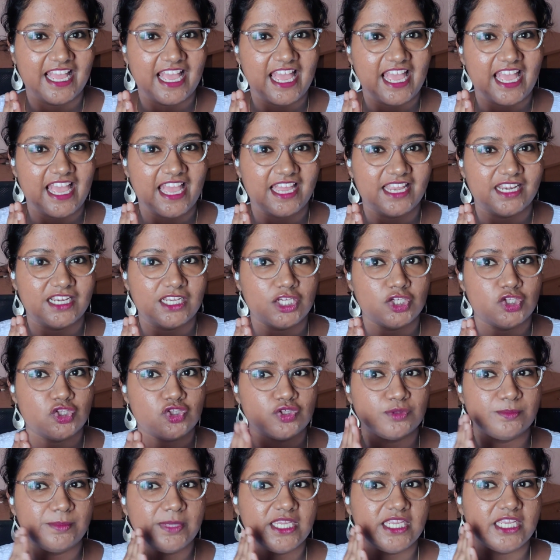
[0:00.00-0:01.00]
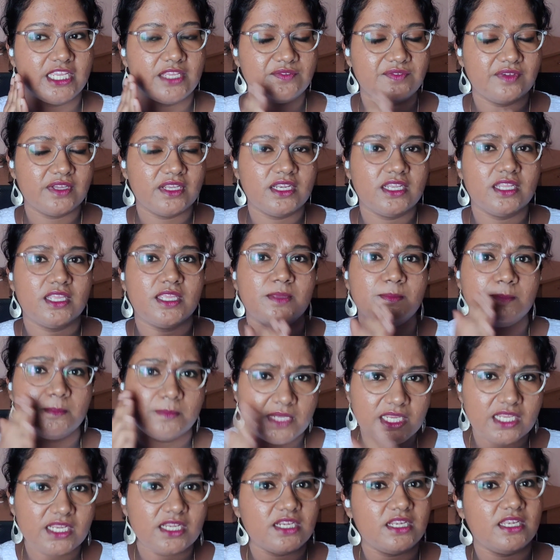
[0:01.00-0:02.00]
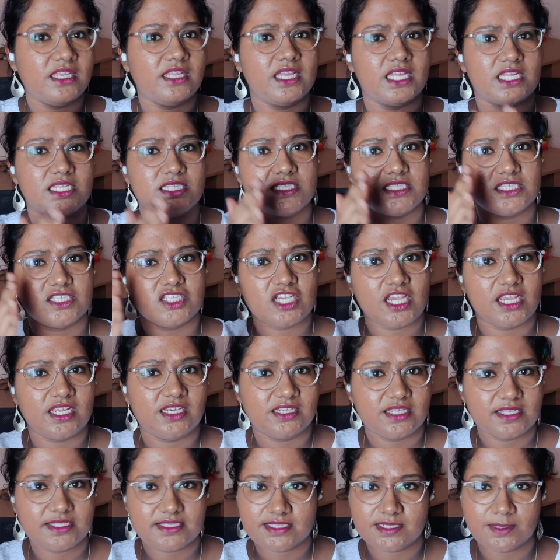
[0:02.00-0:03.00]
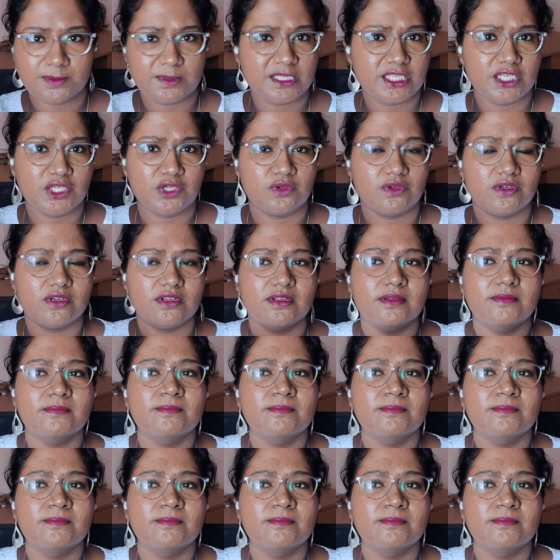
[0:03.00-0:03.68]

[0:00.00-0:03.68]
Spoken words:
and it should be given immediately as the child does something good.